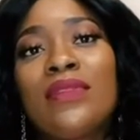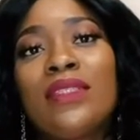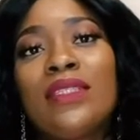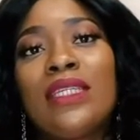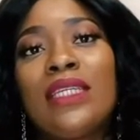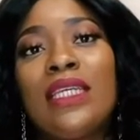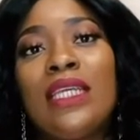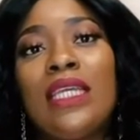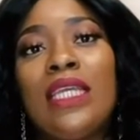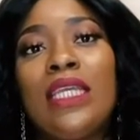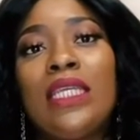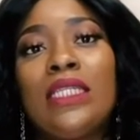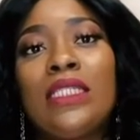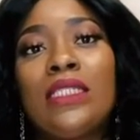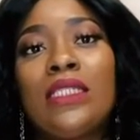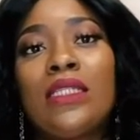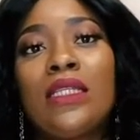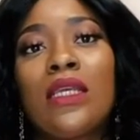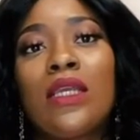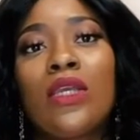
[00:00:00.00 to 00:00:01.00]
in
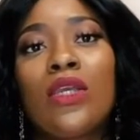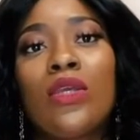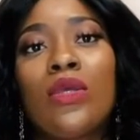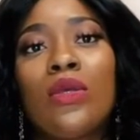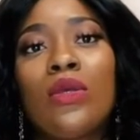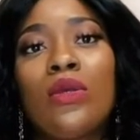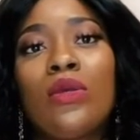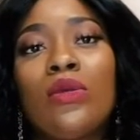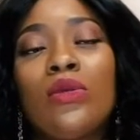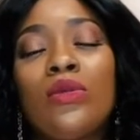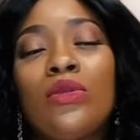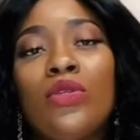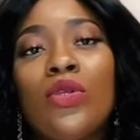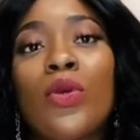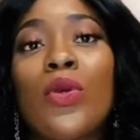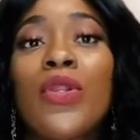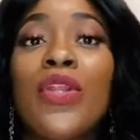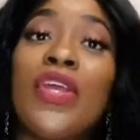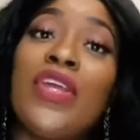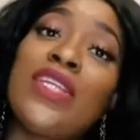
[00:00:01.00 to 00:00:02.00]
your
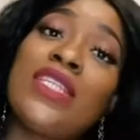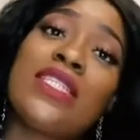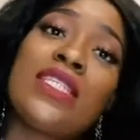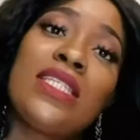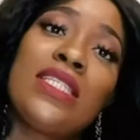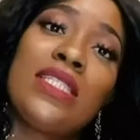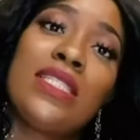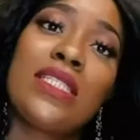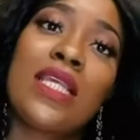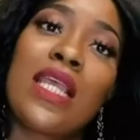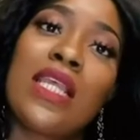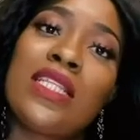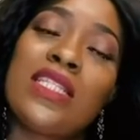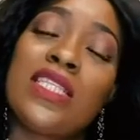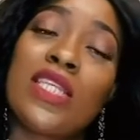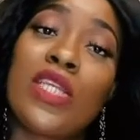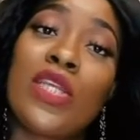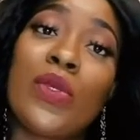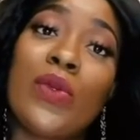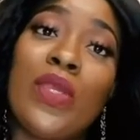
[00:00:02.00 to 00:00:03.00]
nursing
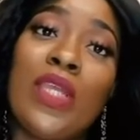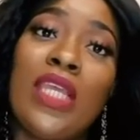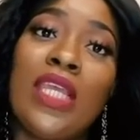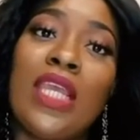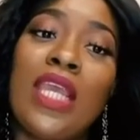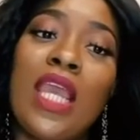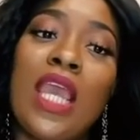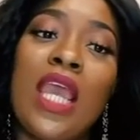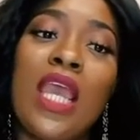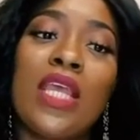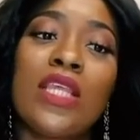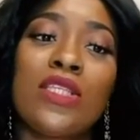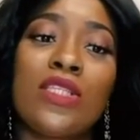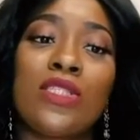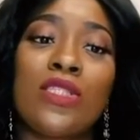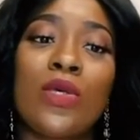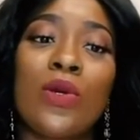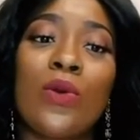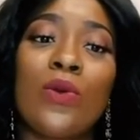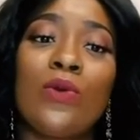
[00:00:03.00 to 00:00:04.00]
degree.
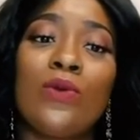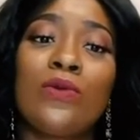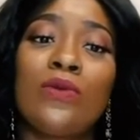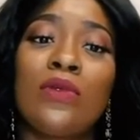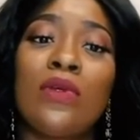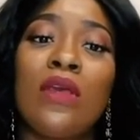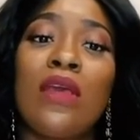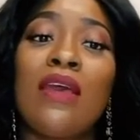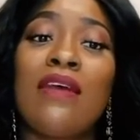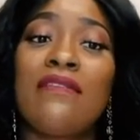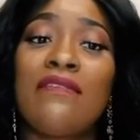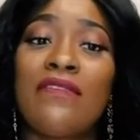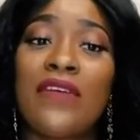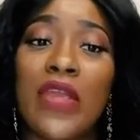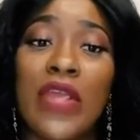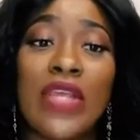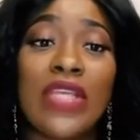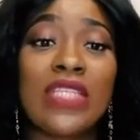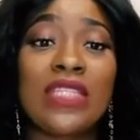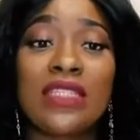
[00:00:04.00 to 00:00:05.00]
So
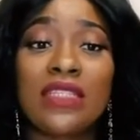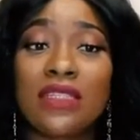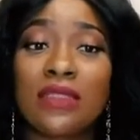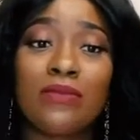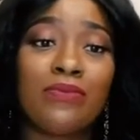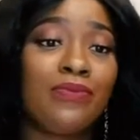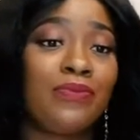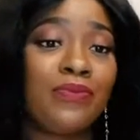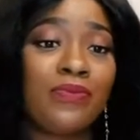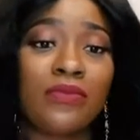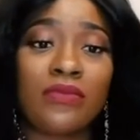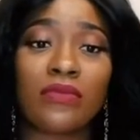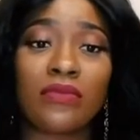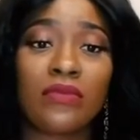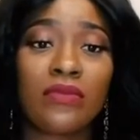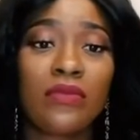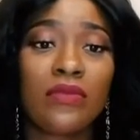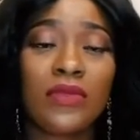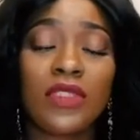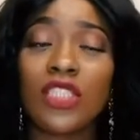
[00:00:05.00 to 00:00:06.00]
first,
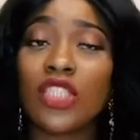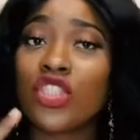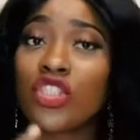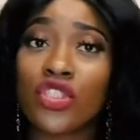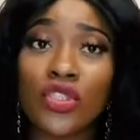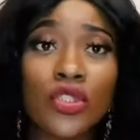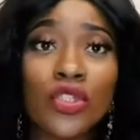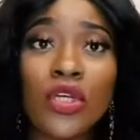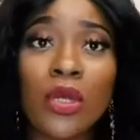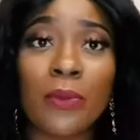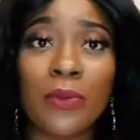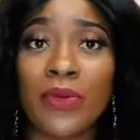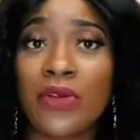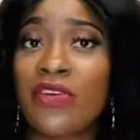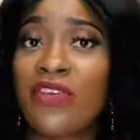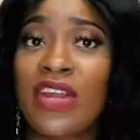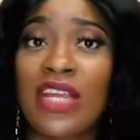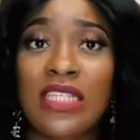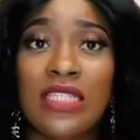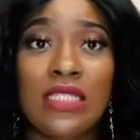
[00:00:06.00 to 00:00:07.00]
do not
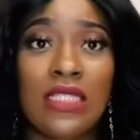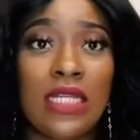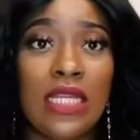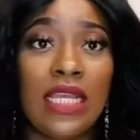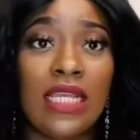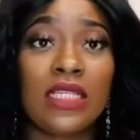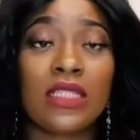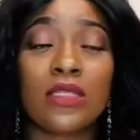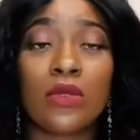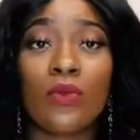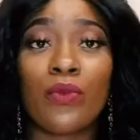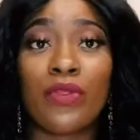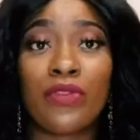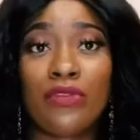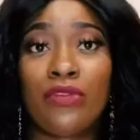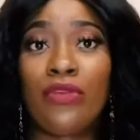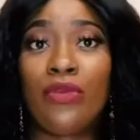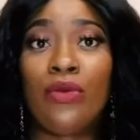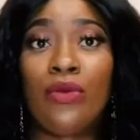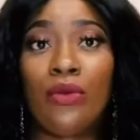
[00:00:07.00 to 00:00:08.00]
procrastinate with
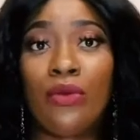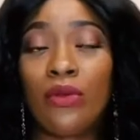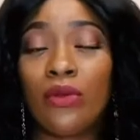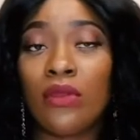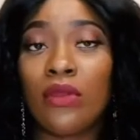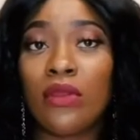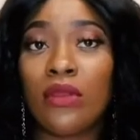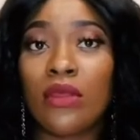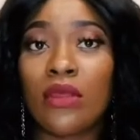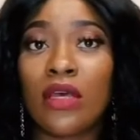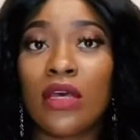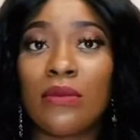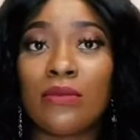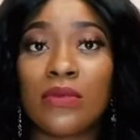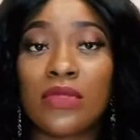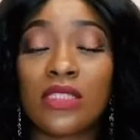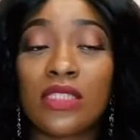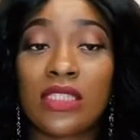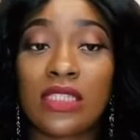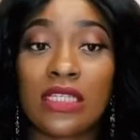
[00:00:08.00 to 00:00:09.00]
your
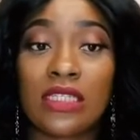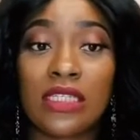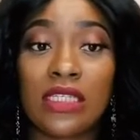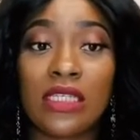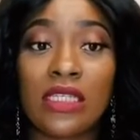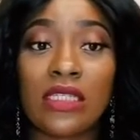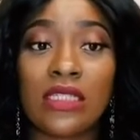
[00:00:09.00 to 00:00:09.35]
studies.